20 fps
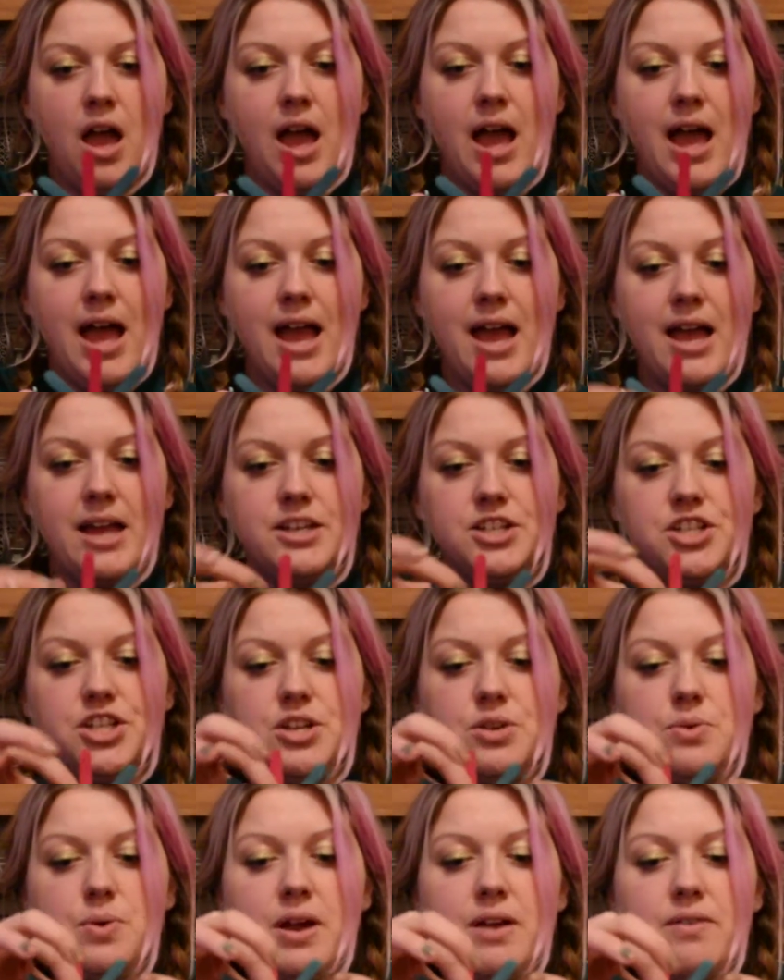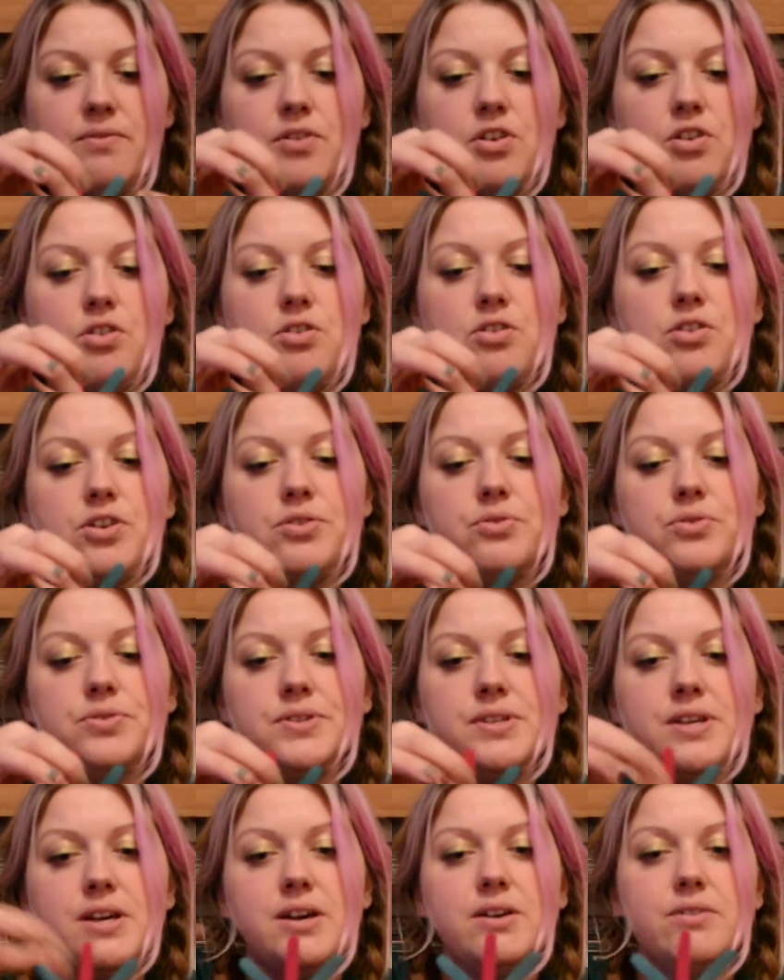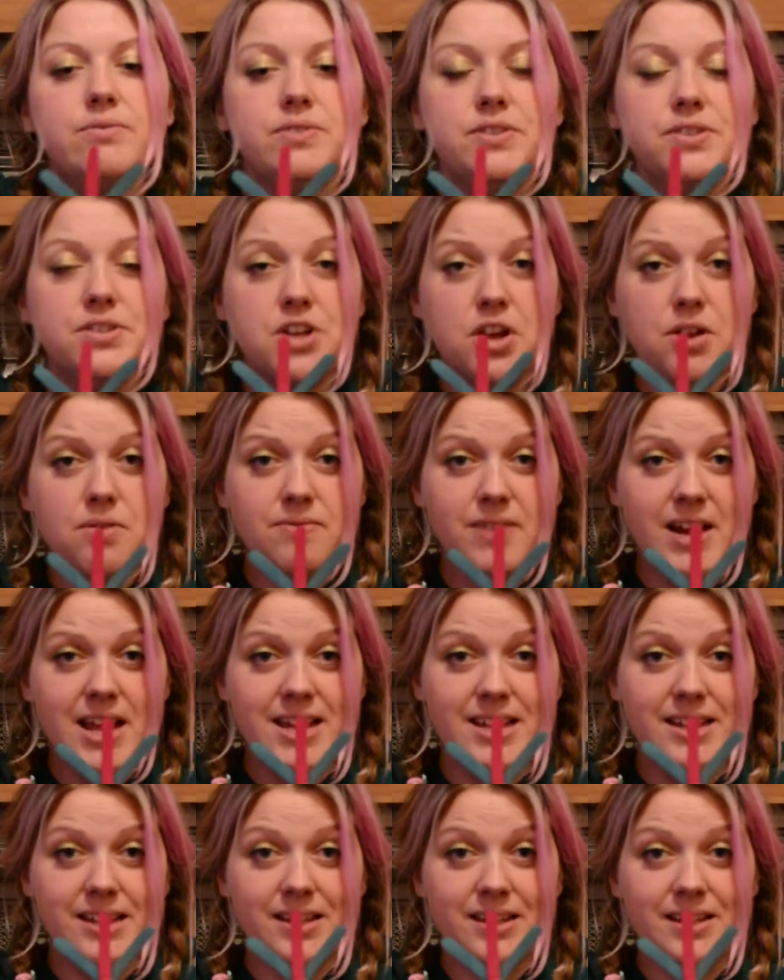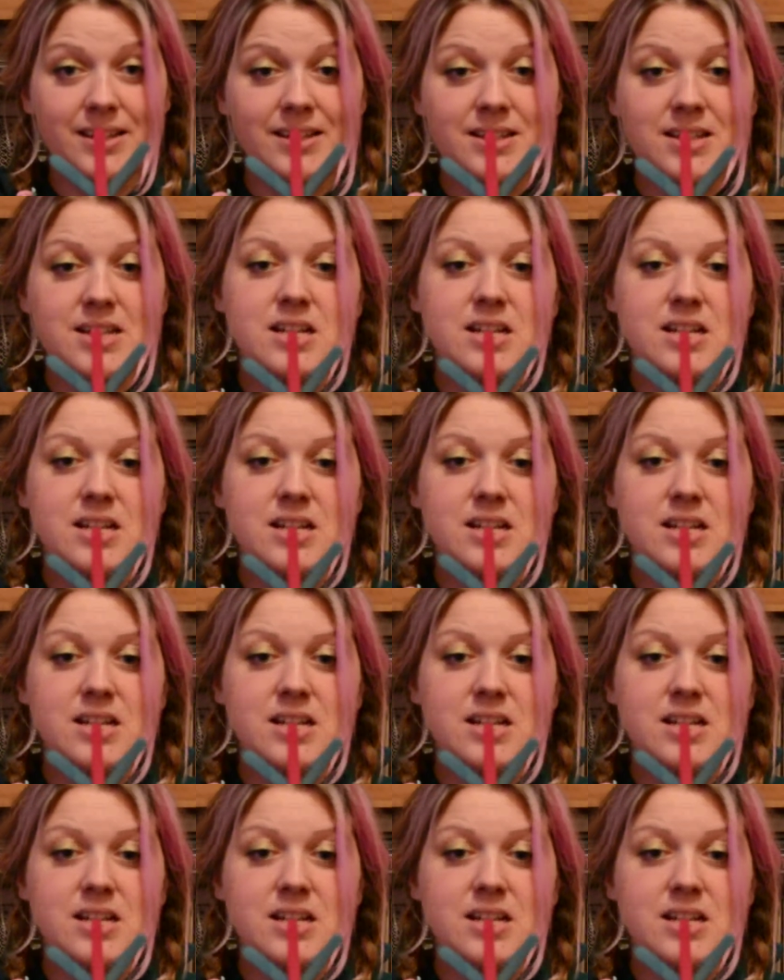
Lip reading: And you have got yourself a snowflake.